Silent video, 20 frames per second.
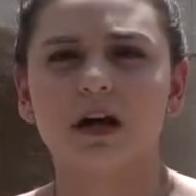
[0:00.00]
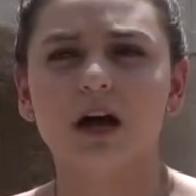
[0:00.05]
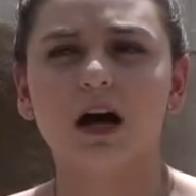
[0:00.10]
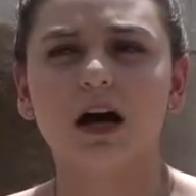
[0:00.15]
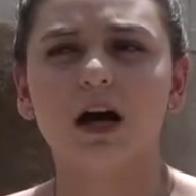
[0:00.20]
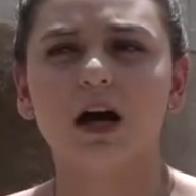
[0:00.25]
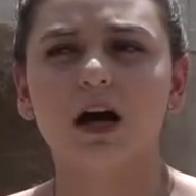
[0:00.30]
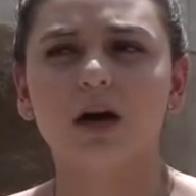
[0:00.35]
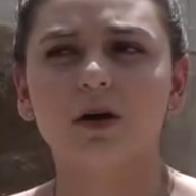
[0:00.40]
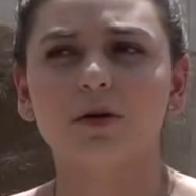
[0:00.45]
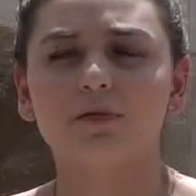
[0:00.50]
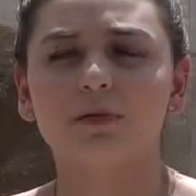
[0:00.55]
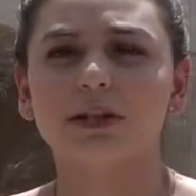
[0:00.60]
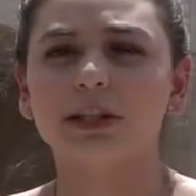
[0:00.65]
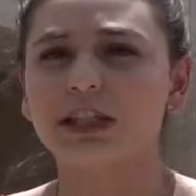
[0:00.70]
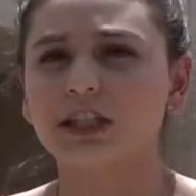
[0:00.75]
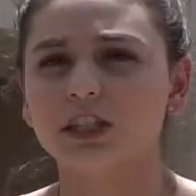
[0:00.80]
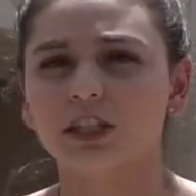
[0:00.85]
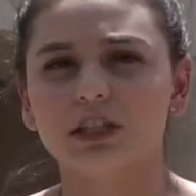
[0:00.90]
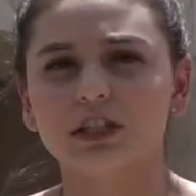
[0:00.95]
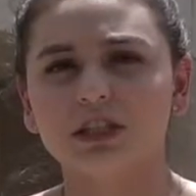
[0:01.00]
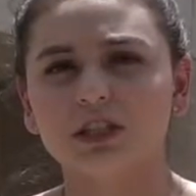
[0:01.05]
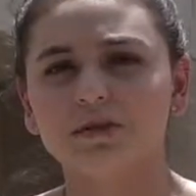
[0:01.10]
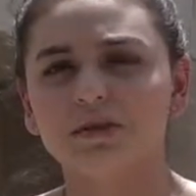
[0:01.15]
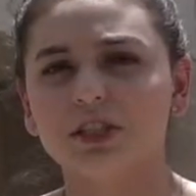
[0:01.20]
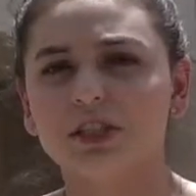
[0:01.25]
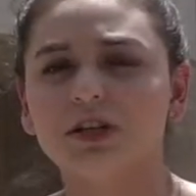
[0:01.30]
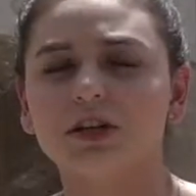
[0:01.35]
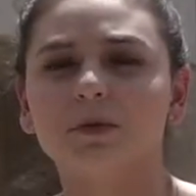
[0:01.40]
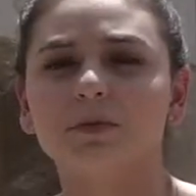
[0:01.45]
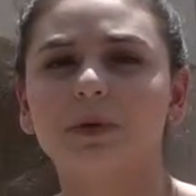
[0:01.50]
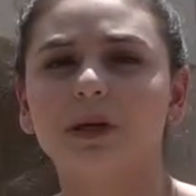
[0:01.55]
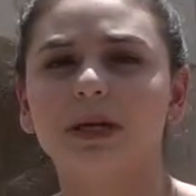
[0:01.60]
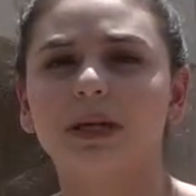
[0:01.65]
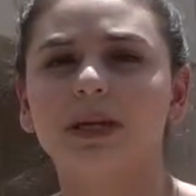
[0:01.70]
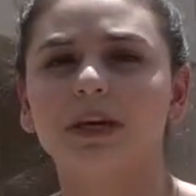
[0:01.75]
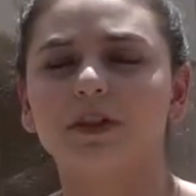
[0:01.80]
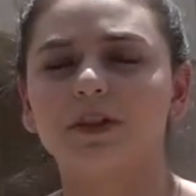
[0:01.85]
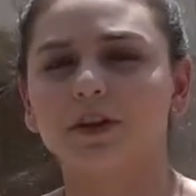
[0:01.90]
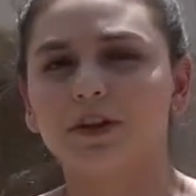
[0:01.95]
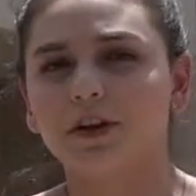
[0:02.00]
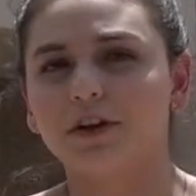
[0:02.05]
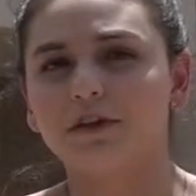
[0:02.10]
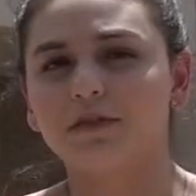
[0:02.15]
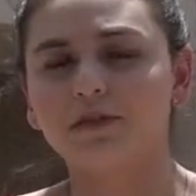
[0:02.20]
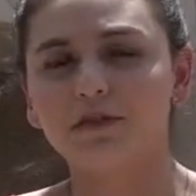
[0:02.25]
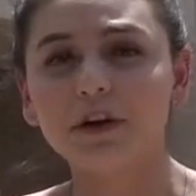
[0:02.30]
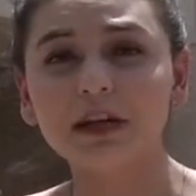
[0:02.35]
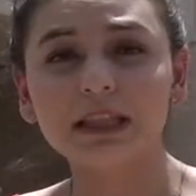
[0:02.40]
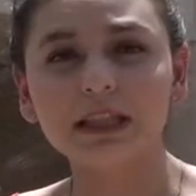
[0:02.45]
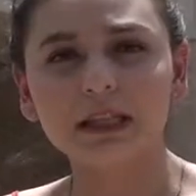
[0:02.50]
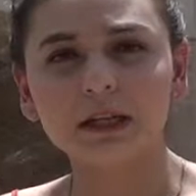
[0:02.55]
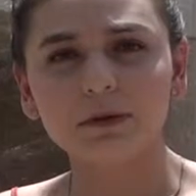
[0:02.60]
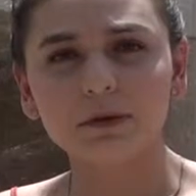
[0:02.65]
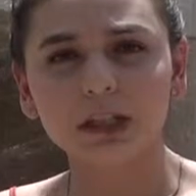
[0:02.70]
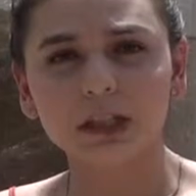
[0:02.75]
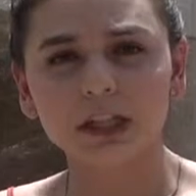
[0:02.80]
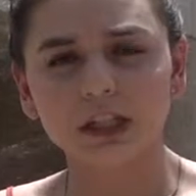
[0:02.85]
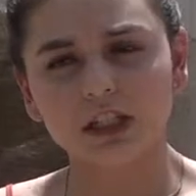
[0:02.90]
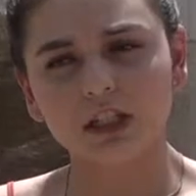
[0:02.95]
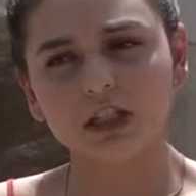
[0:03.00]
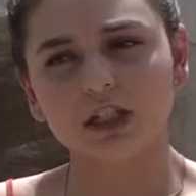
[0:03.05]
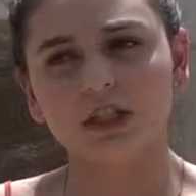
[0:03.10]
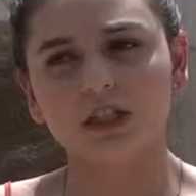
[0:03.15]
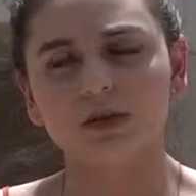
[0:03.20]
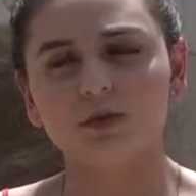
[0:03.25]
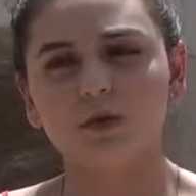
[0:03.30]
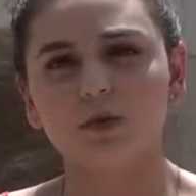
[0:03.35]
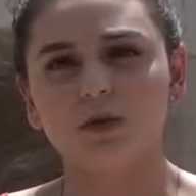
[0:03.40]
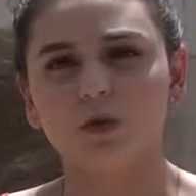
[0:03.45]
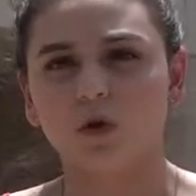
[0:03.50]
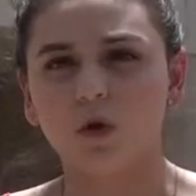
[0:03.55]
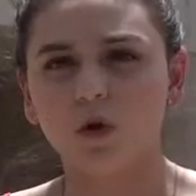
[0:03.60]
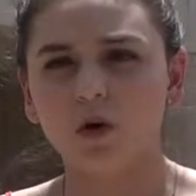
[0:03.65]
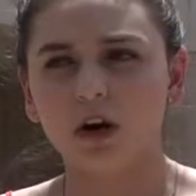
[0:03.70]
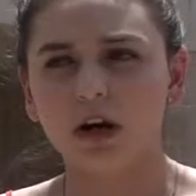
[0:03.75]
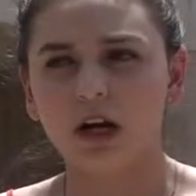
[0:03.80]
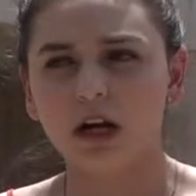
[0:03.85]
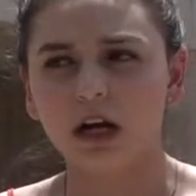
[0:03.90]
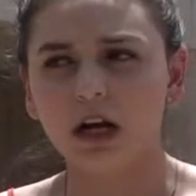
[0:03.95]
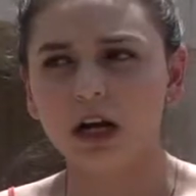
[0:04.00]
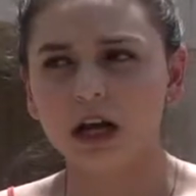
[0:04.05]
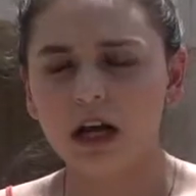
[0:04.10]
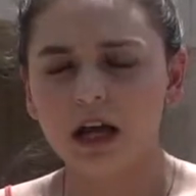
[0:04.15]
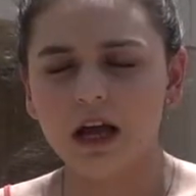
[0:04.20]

It could be their friendly relationships or